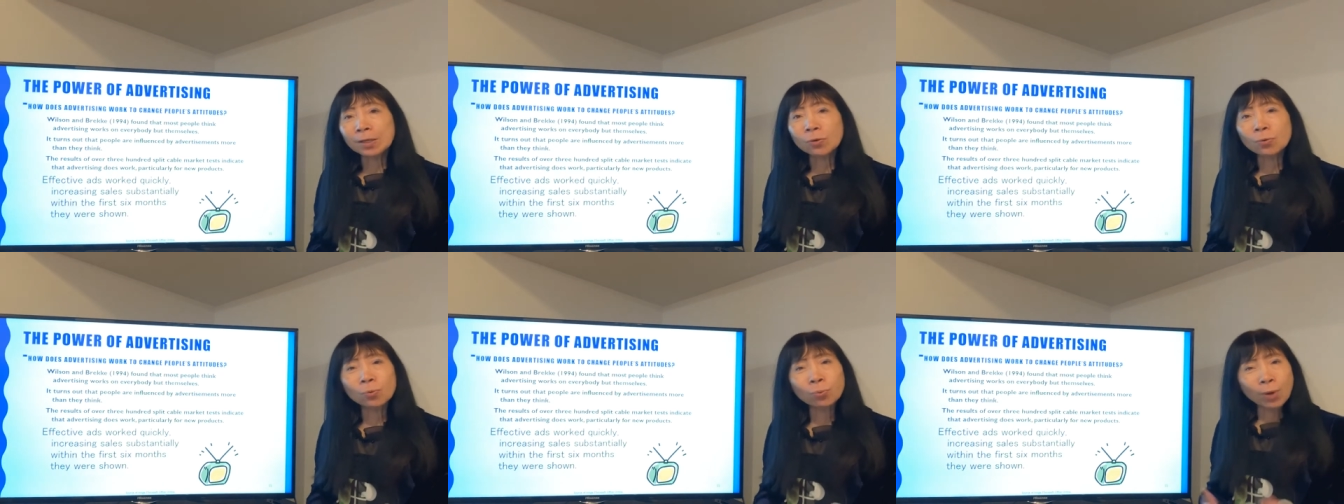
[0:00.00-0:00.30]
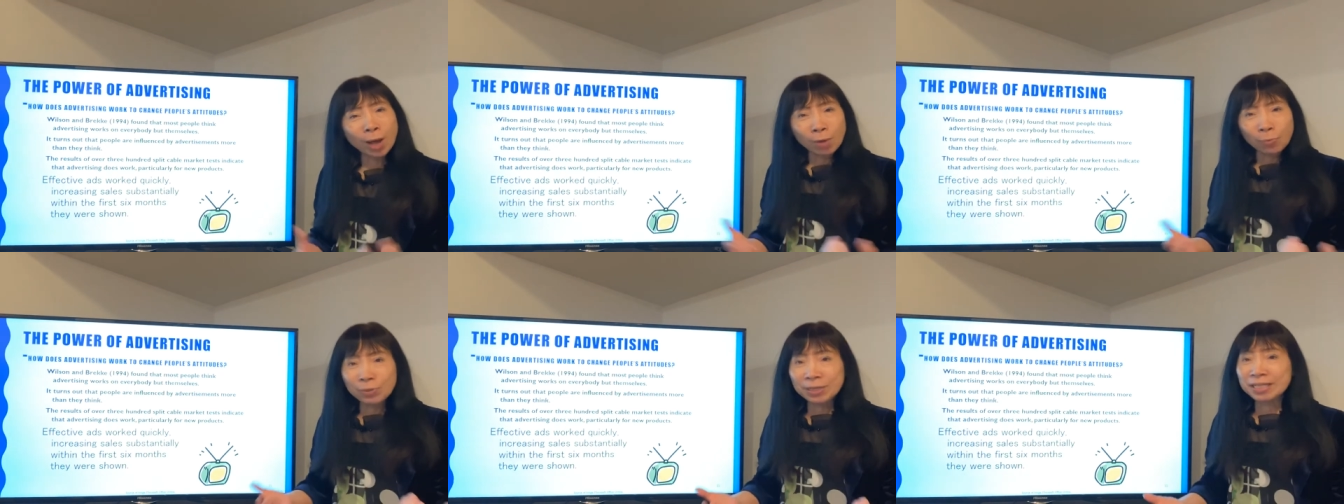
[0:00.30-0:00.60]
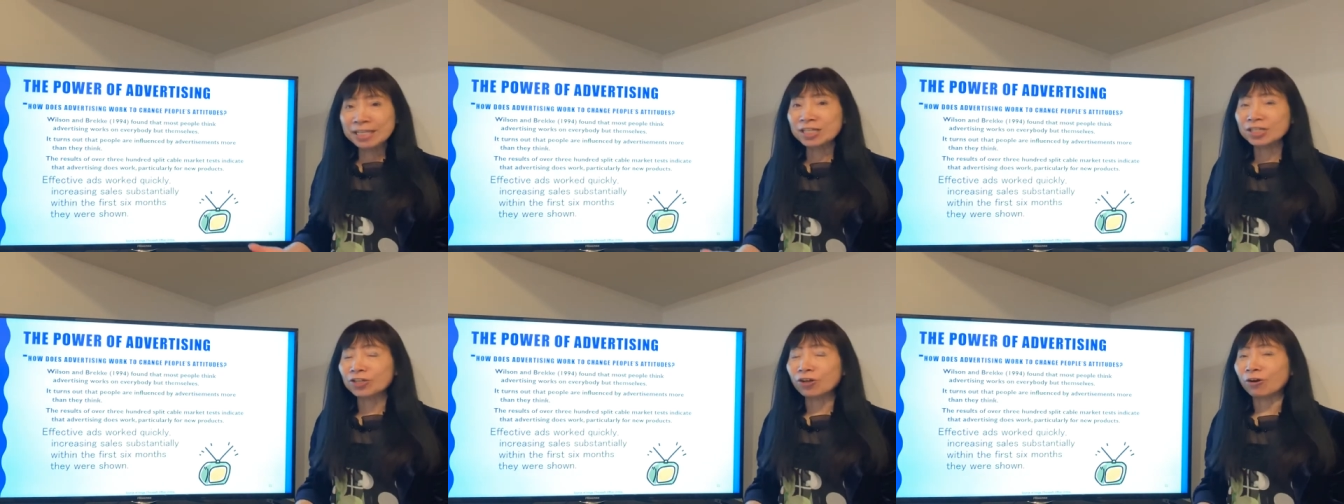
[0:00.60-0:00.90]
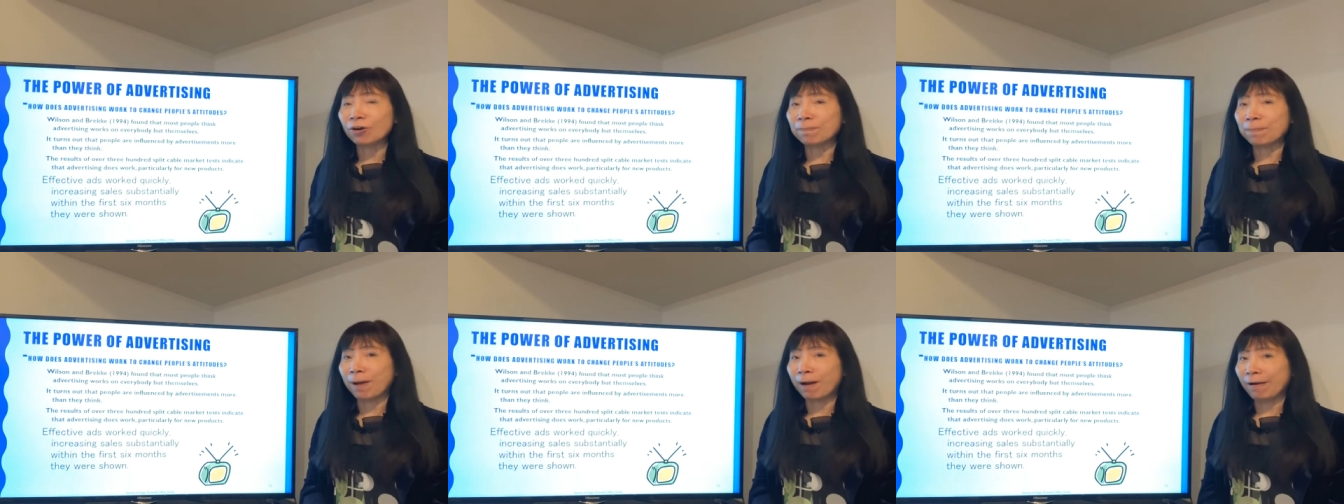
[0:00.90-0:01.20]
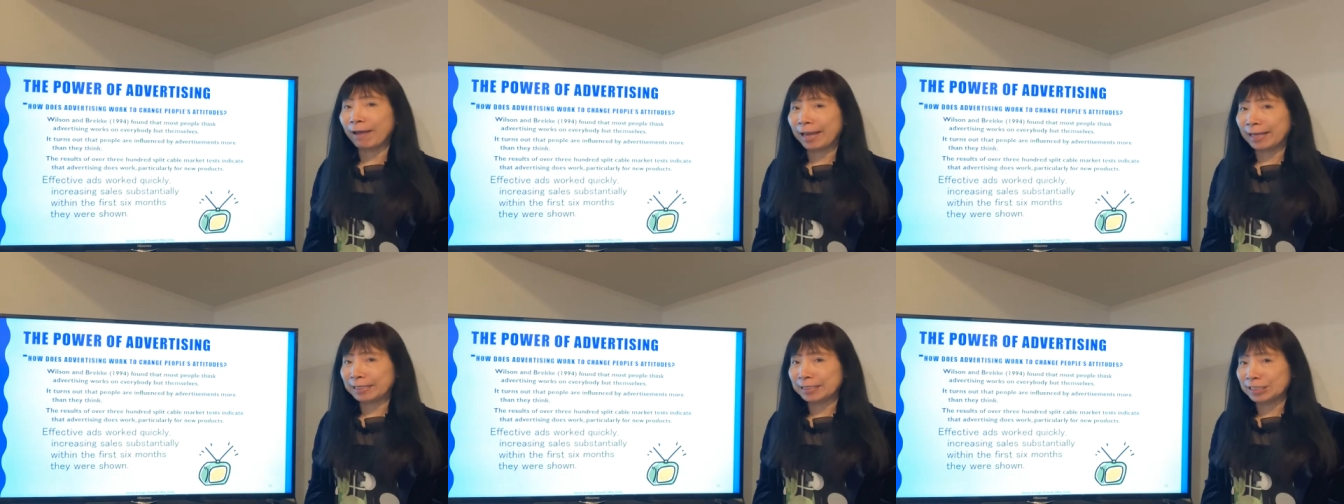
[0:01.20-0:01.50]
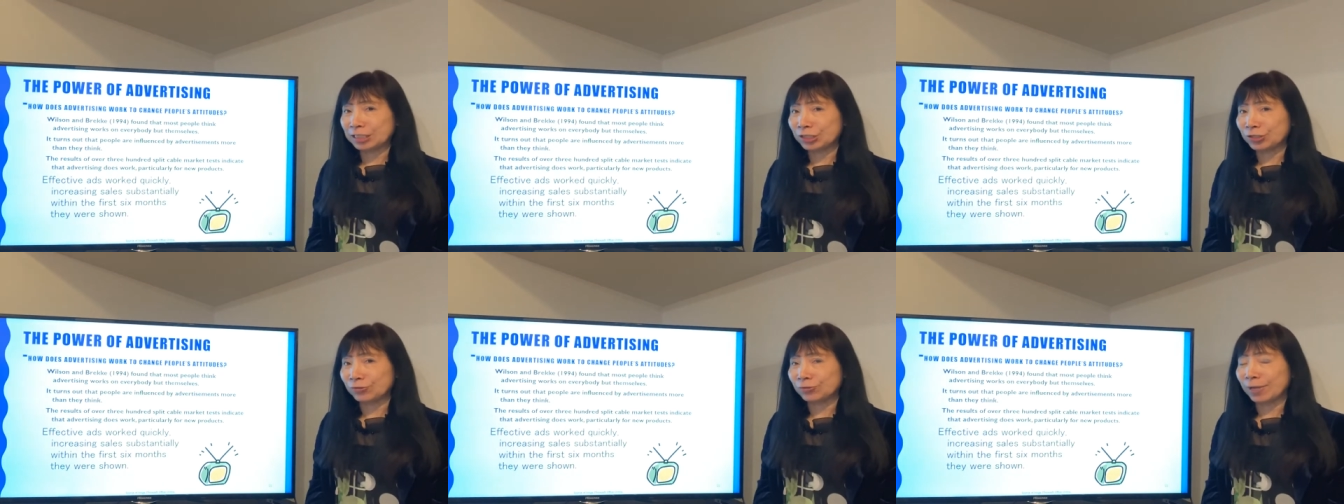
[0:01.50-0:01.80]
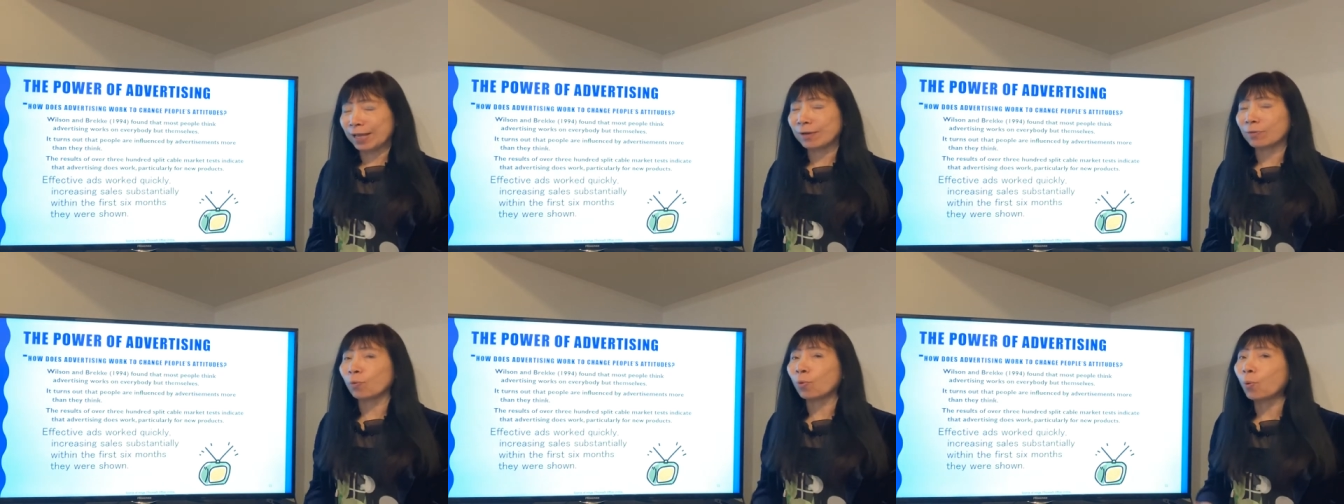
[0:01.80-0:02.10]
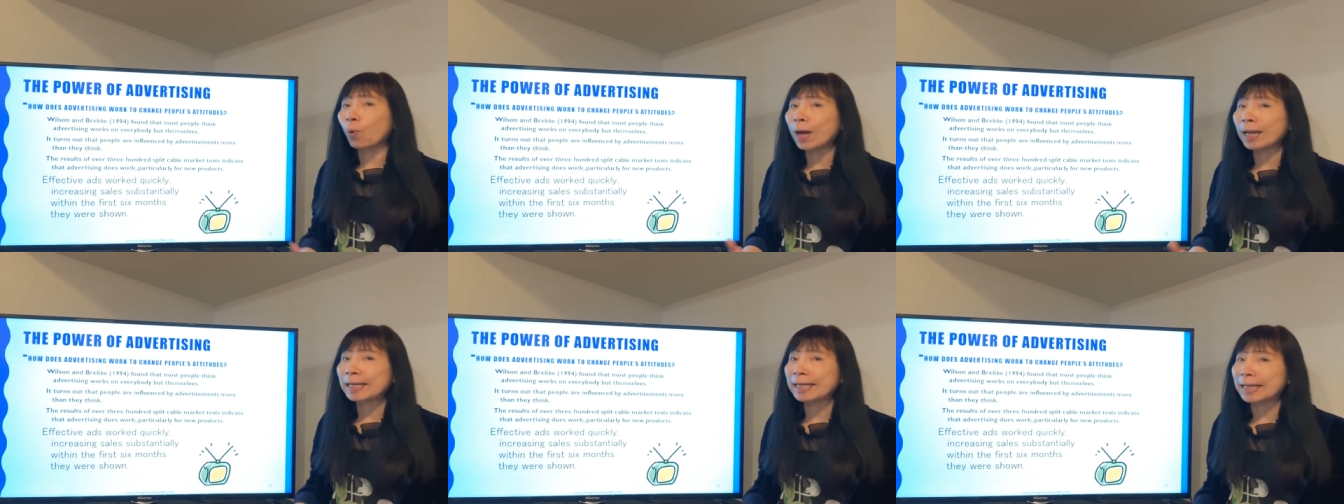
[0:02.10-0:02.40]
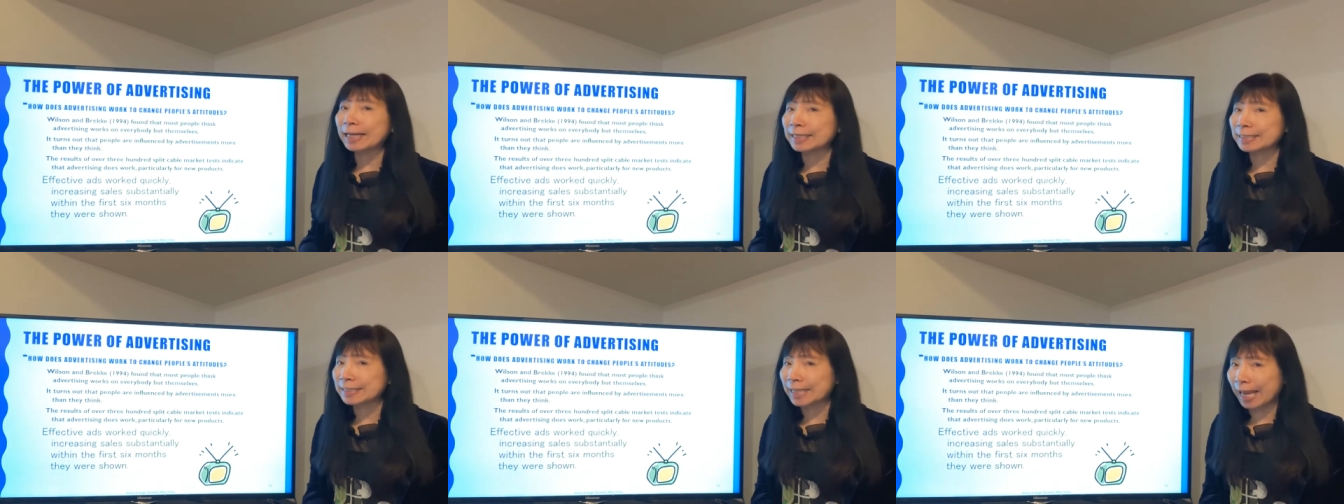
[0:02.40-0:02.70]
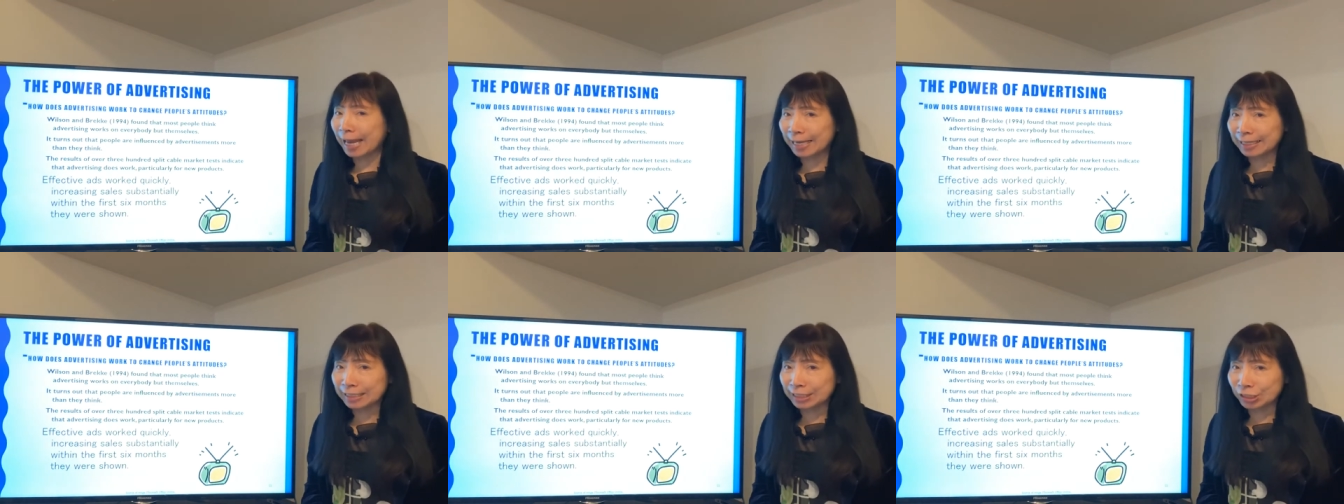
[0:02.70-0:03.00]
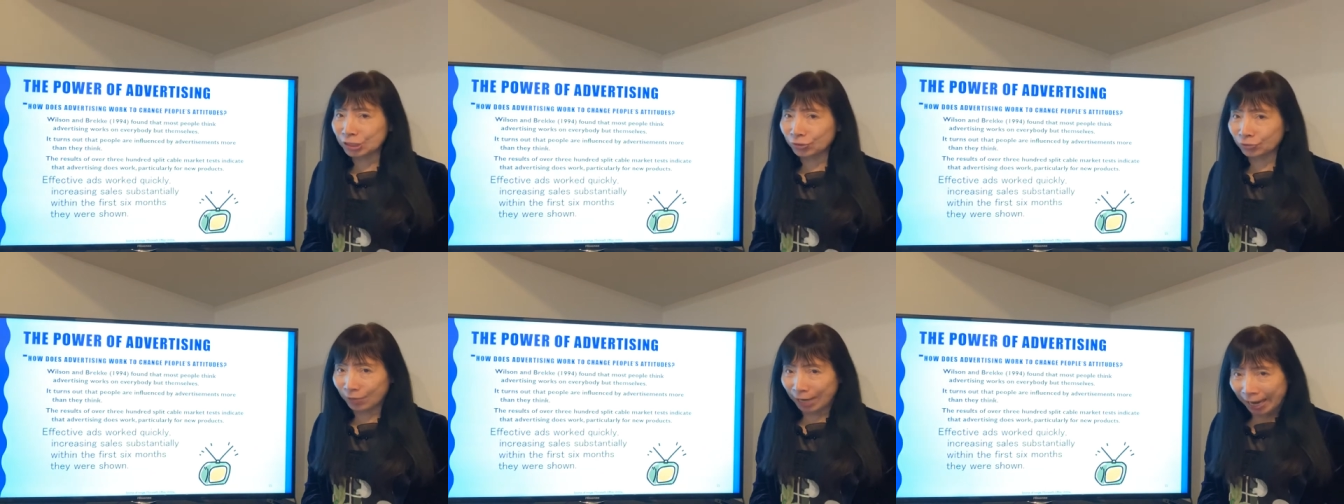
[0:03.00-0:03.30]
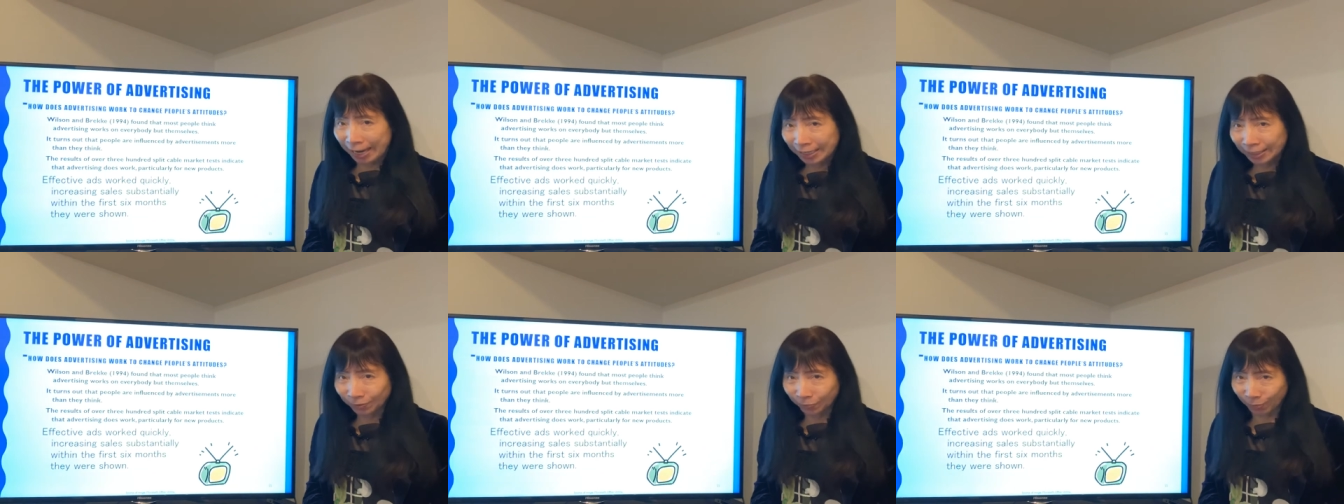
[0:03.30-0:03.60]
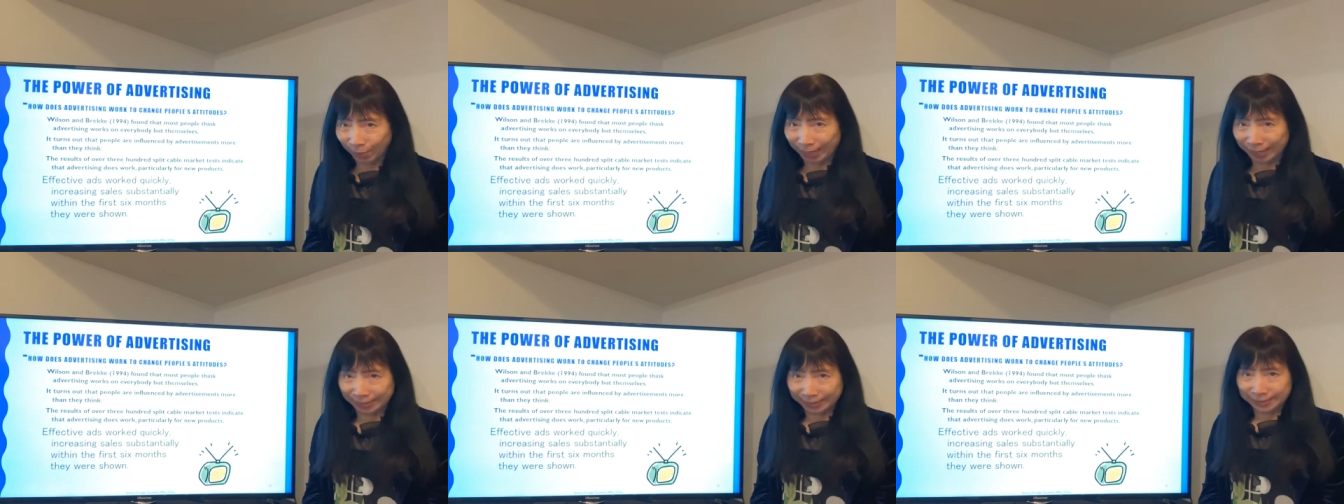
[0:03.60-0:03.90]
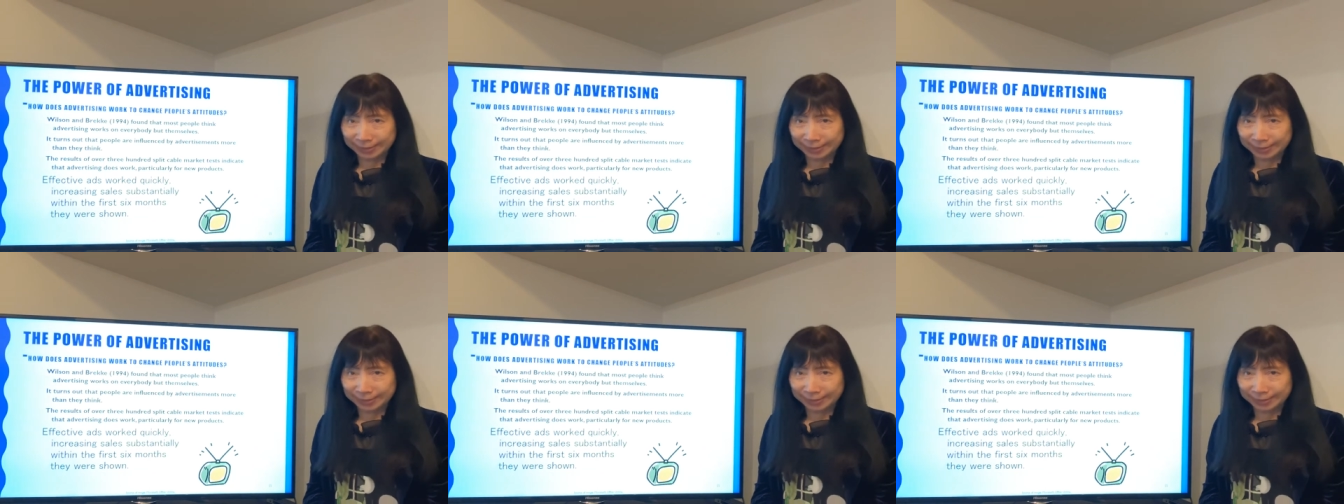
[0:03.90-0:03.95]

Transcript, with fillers: well, we need to talk about attitude. And what is attitude anyway?